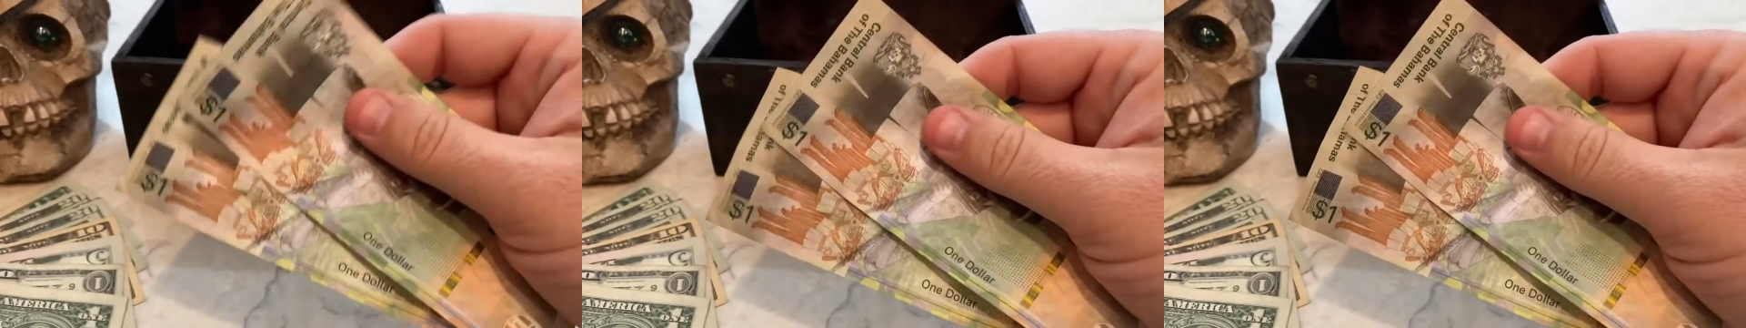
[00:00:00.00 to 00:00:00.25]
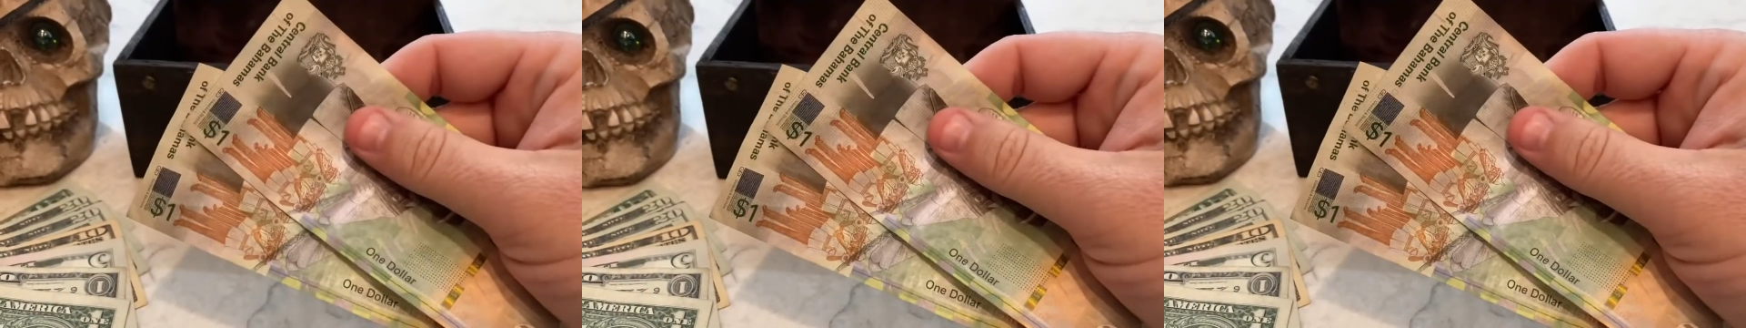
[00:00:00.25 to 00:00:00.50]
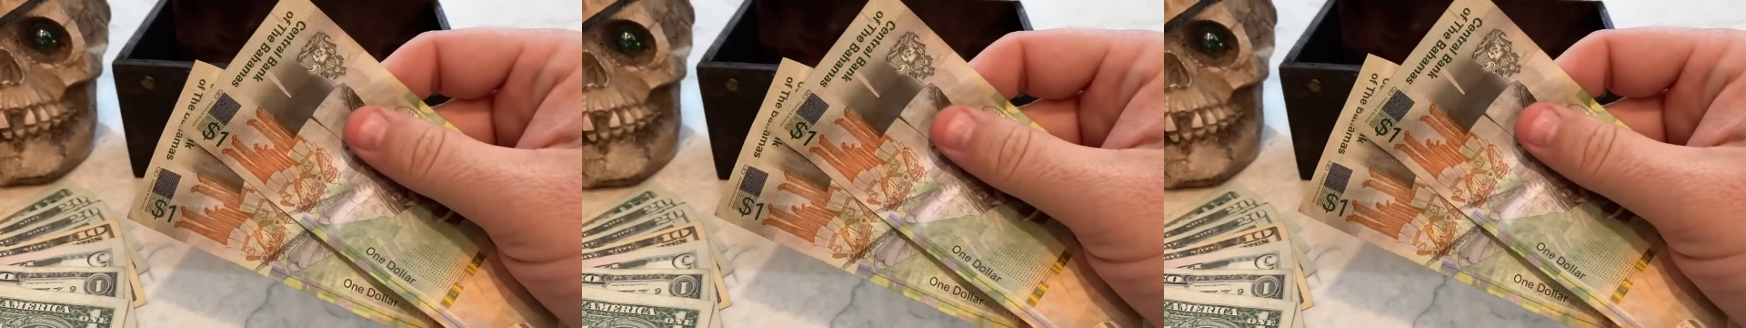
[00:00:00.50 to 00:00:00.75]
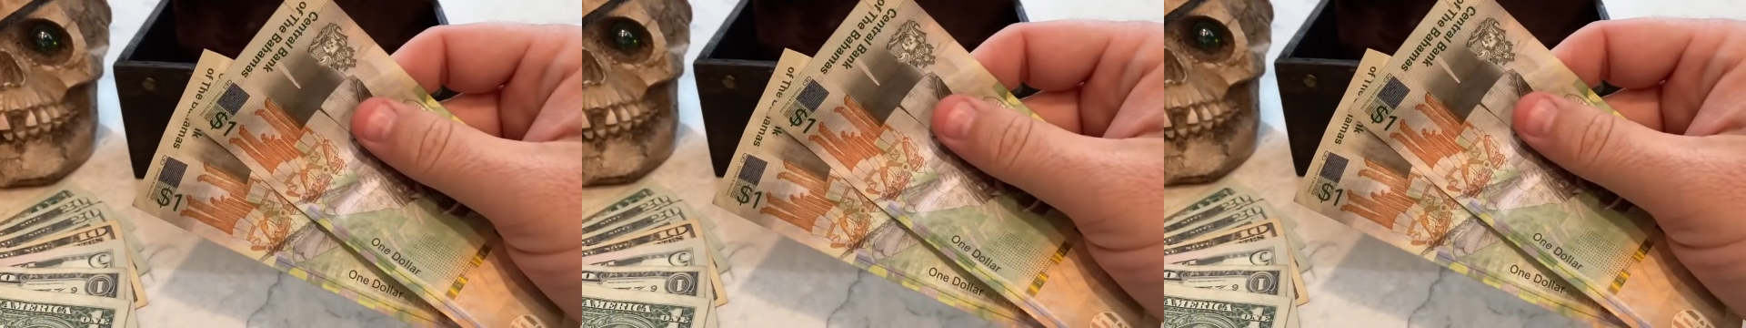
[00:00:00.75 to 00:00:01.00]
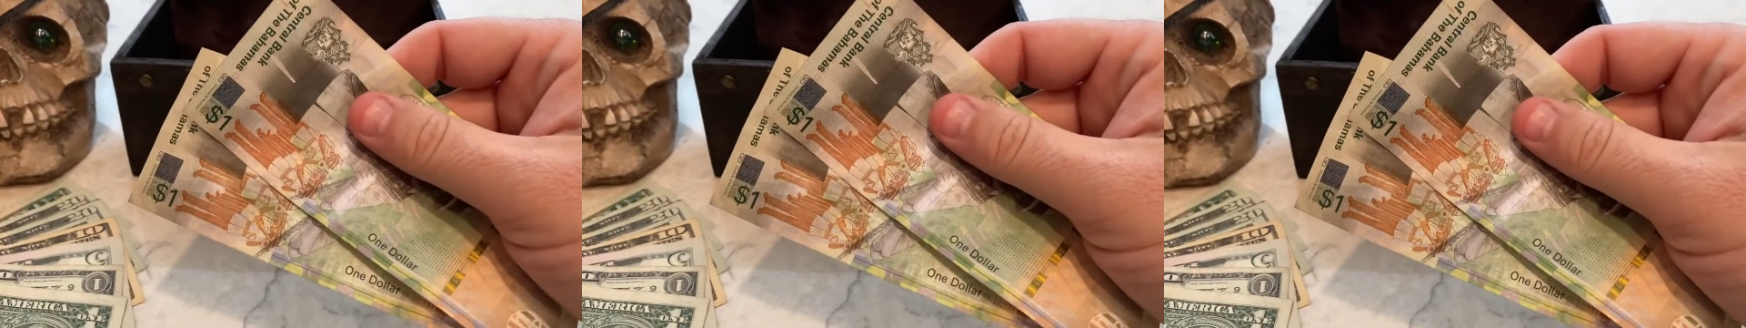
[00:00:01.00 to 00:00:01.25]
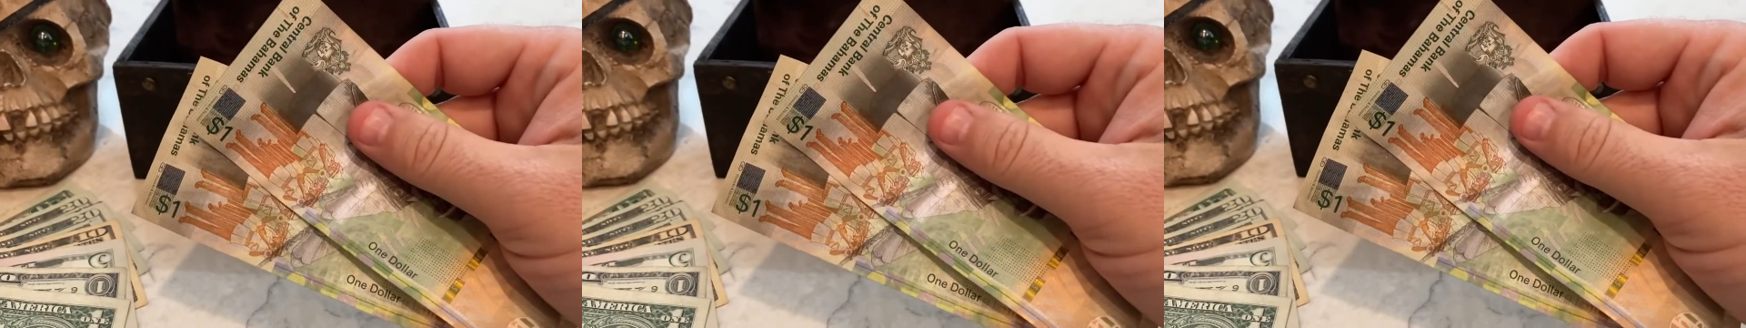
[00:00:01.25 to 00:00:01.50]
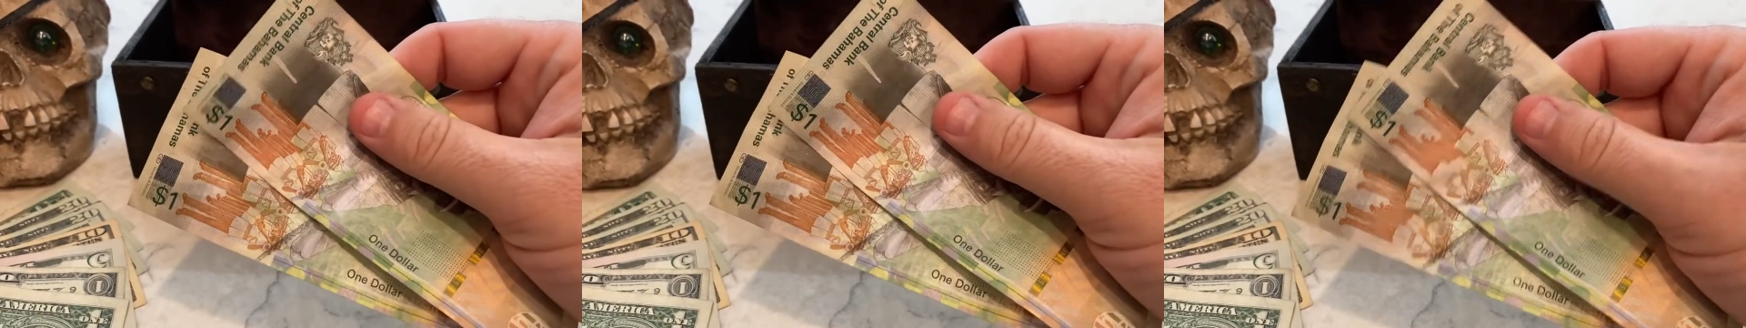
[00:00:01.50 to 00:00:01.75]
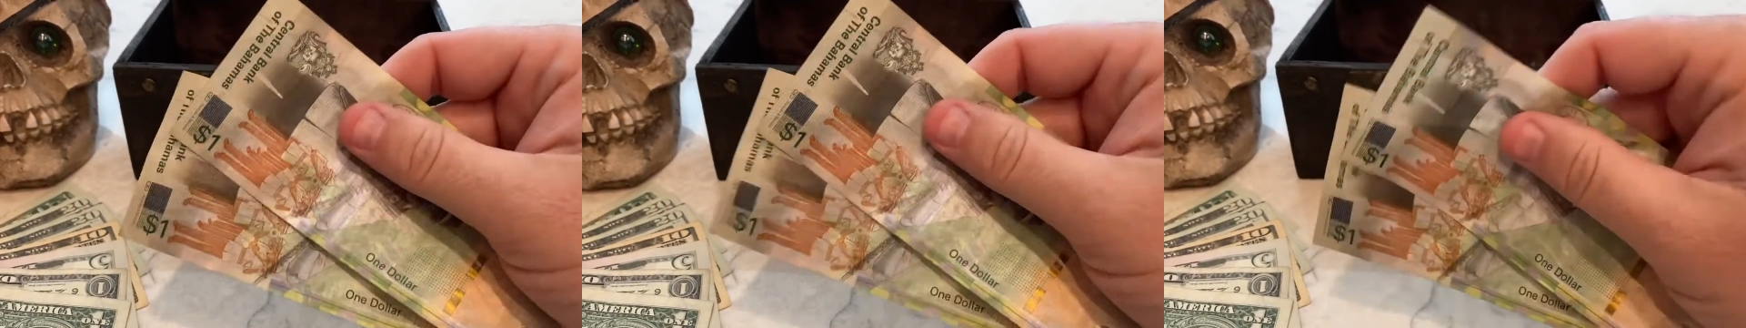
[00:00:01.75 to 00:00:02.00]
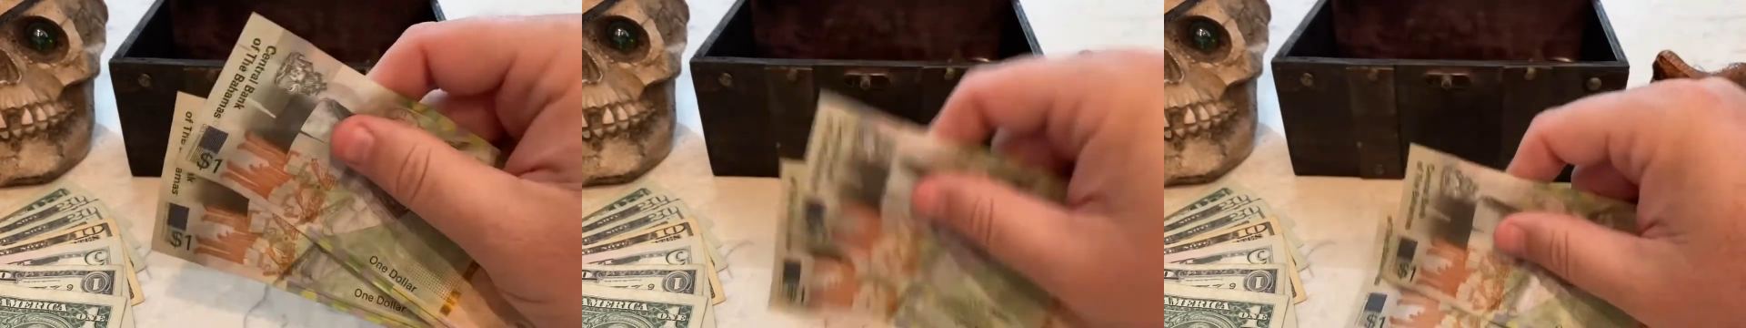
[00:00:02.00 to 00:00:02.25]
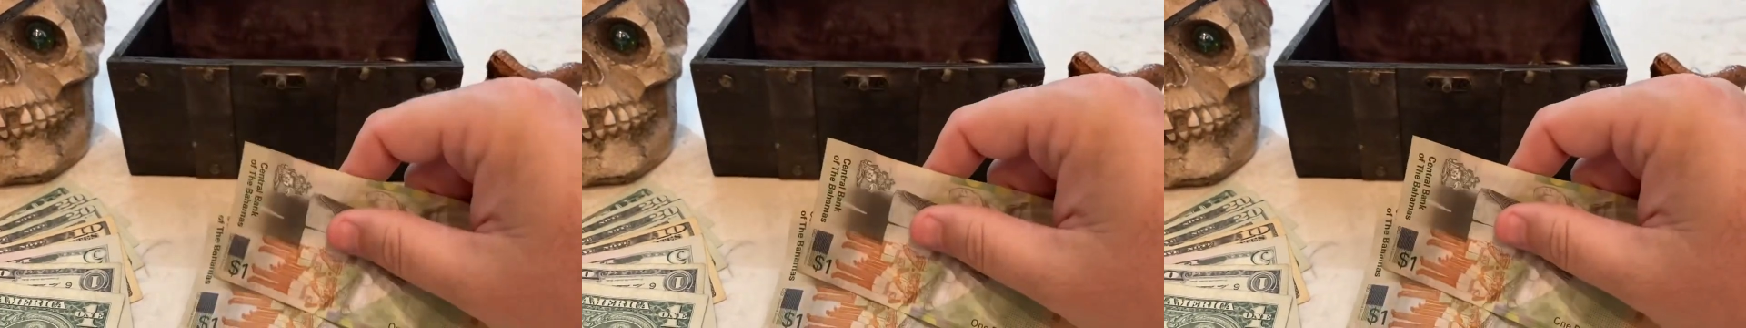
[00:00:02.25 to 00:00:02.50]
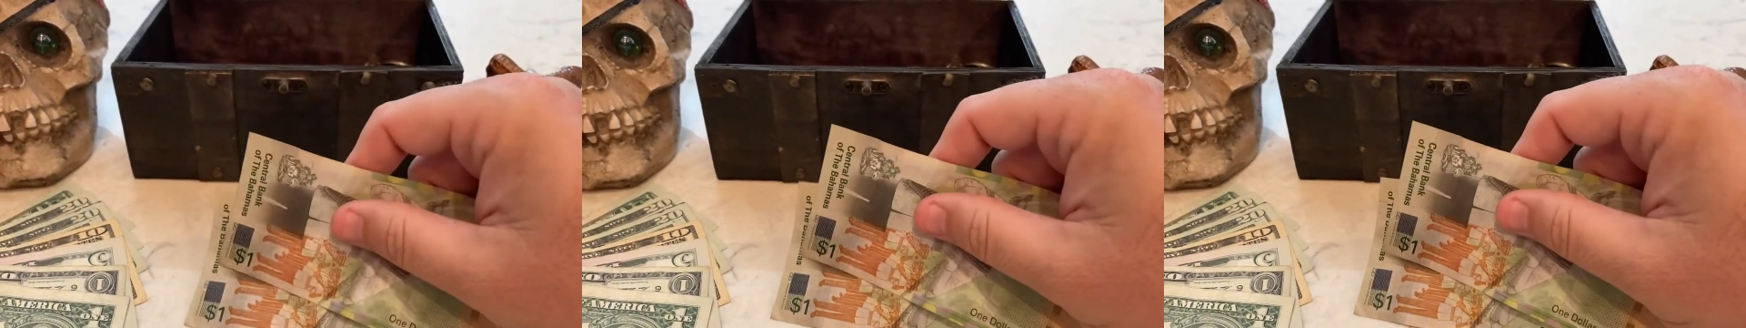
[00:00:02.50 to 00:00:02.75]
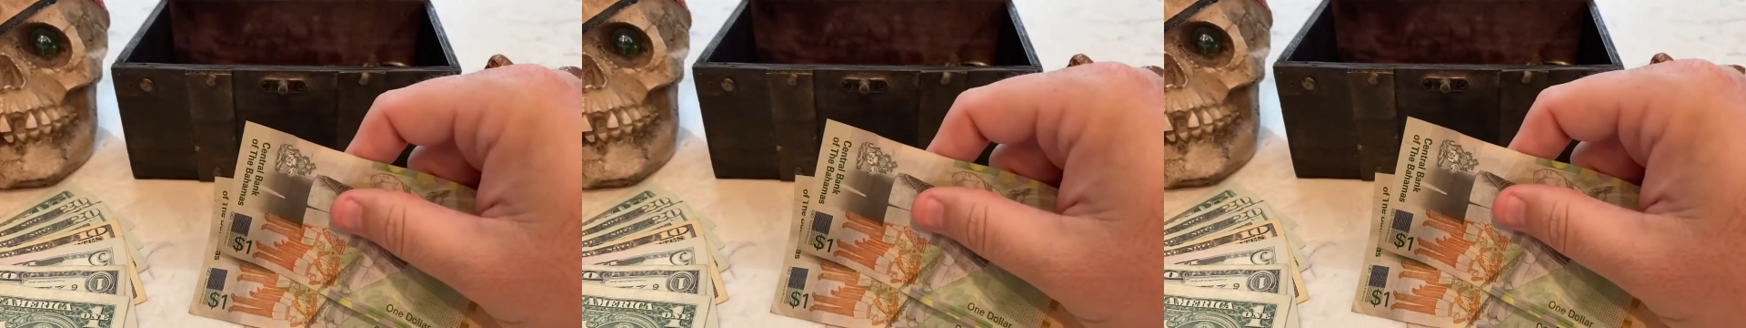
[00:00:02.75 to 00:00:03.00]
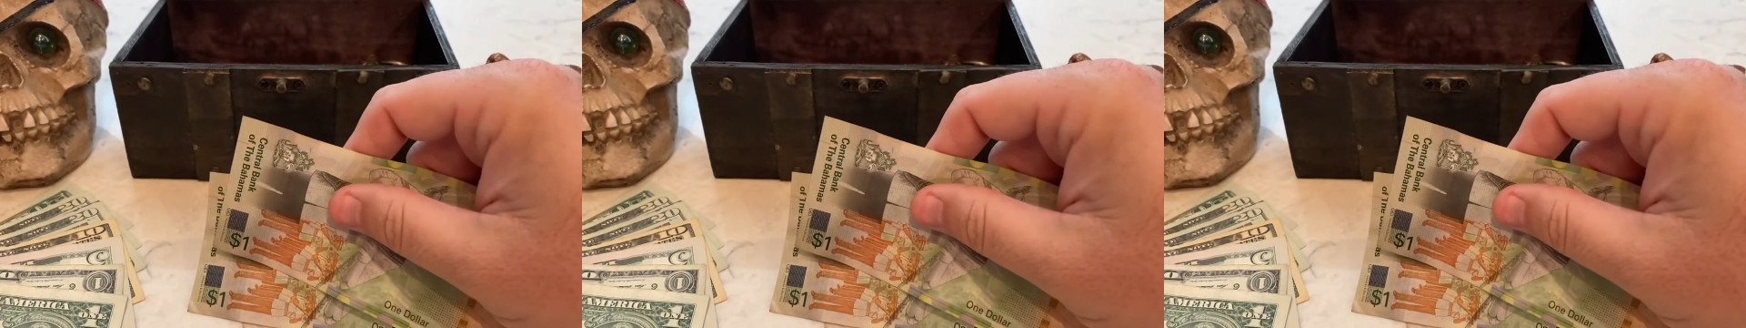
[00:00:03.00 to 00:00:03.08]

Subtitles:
Nobody's mouth can be seen.